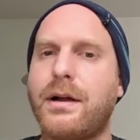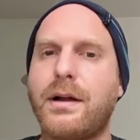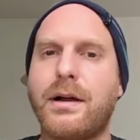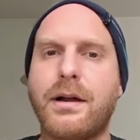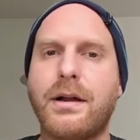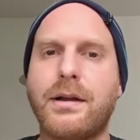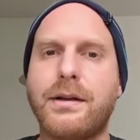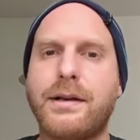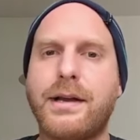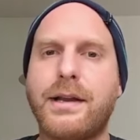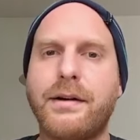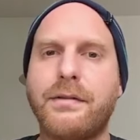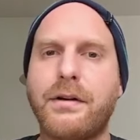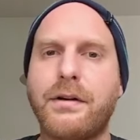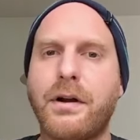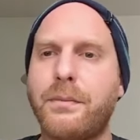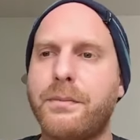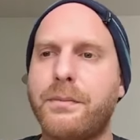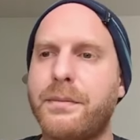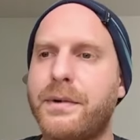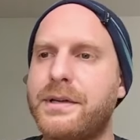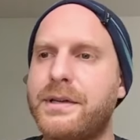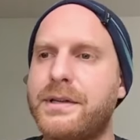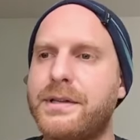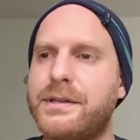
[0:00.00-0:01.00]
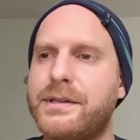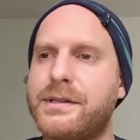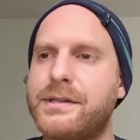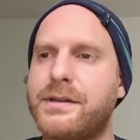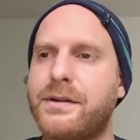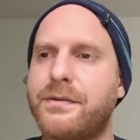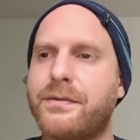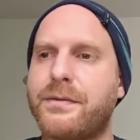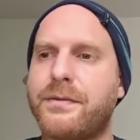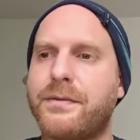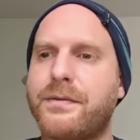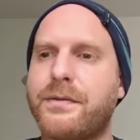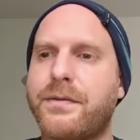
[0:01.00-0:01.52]
development is,
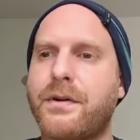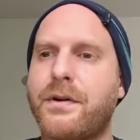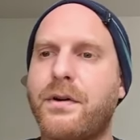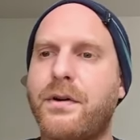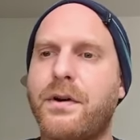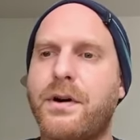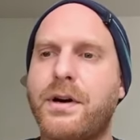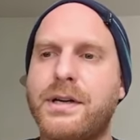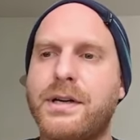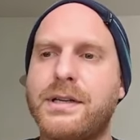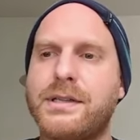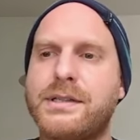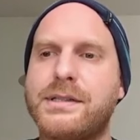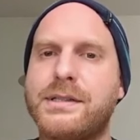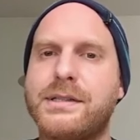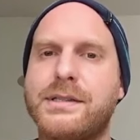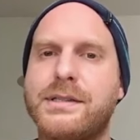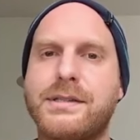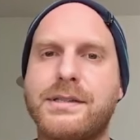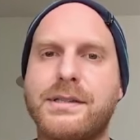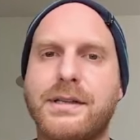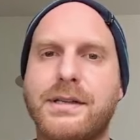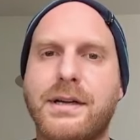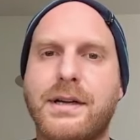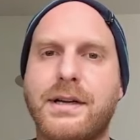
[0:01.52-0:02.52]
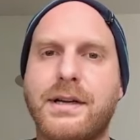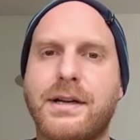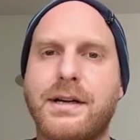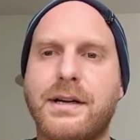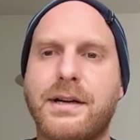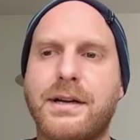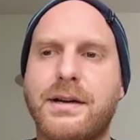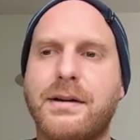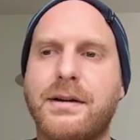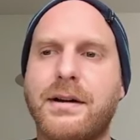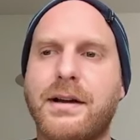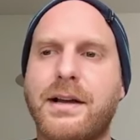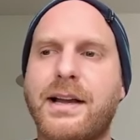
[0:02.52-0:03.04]
of course,
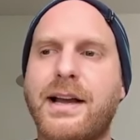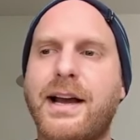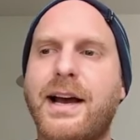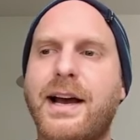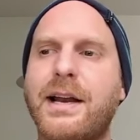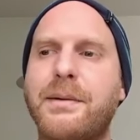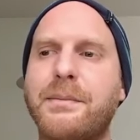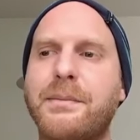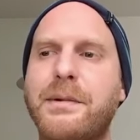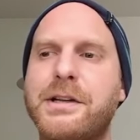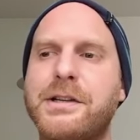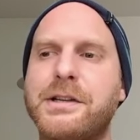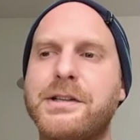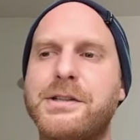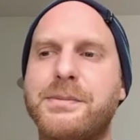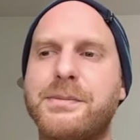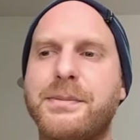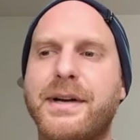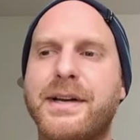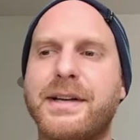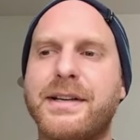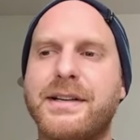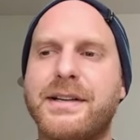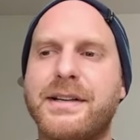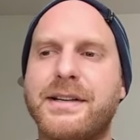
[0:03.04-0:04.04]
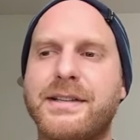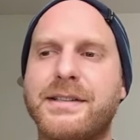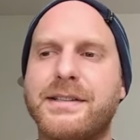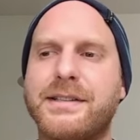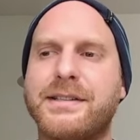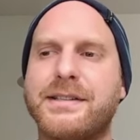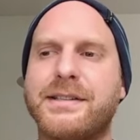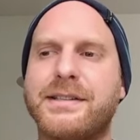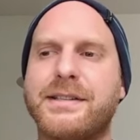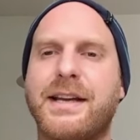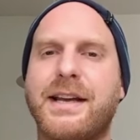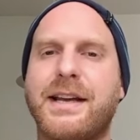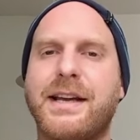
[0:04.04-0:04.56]
color
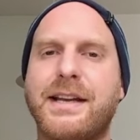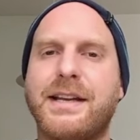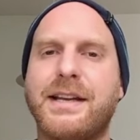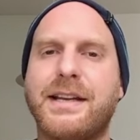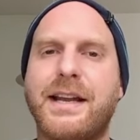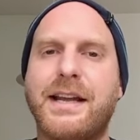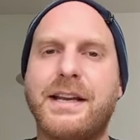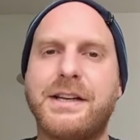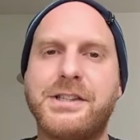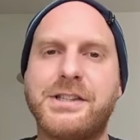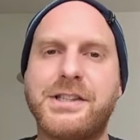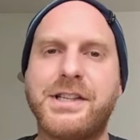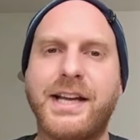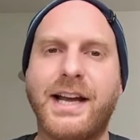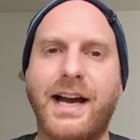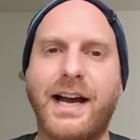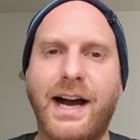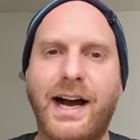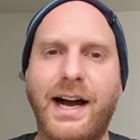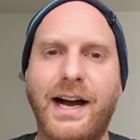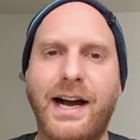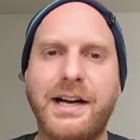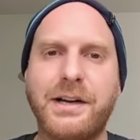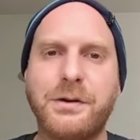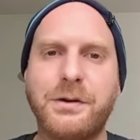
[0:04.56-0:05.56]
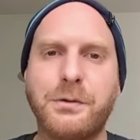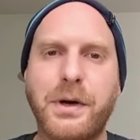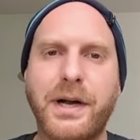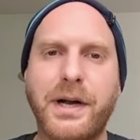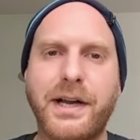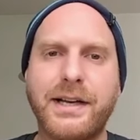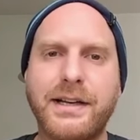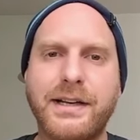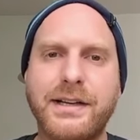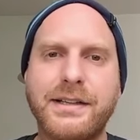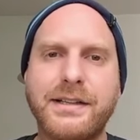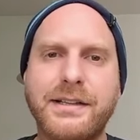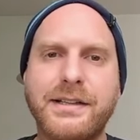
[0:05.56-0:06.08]
management and HDR in
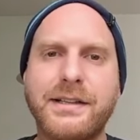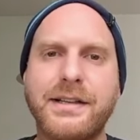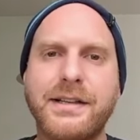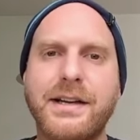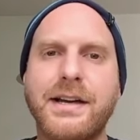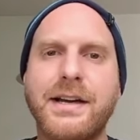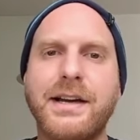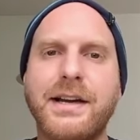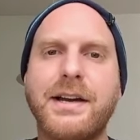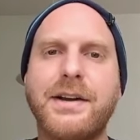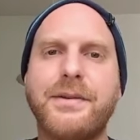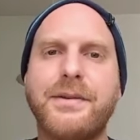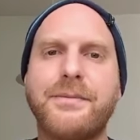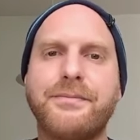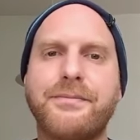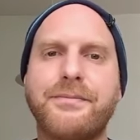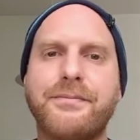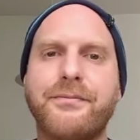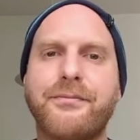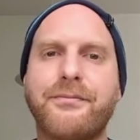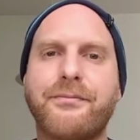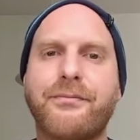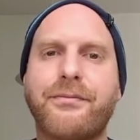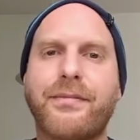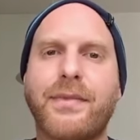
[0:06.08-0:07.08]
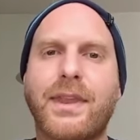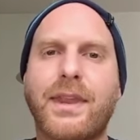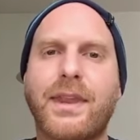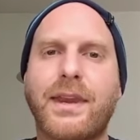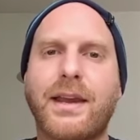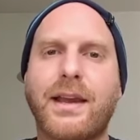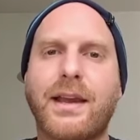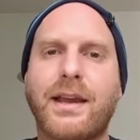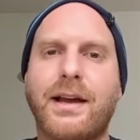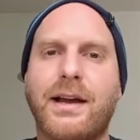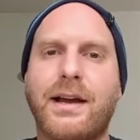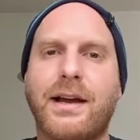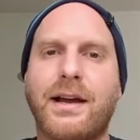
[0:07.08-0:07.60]
Wayland.
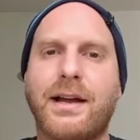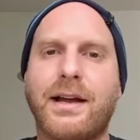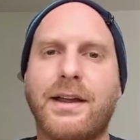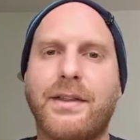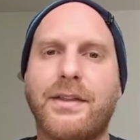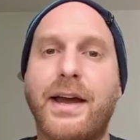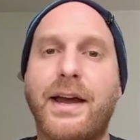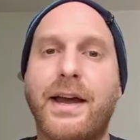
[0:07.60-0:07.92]
There